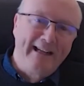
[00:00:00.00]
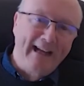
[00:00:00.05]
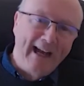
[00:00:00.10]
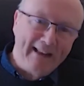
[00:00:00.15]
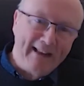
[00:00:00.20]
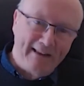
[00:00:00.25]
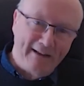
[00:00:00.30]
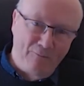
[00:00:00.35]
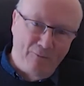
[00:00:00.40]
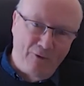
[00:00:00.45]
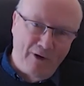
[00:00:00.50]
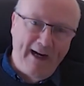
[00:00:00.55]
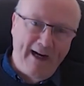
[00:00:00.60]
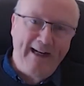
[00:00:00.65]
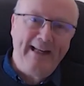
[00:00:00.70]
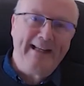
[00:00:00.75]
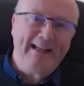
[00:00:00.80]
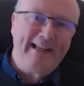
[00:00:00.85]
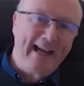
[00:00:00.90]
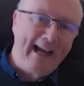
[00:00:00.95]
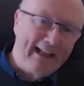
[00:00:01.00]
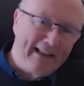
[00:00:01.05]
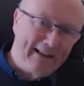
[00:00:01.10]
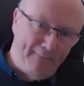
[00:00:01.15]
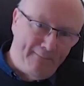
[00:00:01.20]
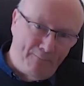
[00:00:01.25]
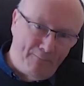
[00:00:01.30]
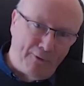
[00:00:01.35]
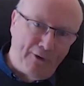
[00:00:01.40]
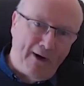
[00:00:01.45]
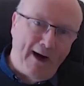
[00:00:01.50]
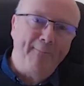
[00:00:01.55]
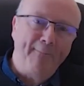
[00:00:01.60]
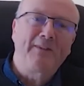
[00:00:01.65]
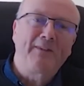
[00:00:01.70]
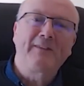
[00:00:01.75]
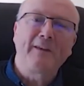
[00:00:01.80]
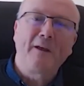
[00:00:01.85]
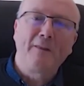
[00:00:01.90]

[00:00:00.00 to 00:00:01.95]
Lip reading: get them ready, get them prepped,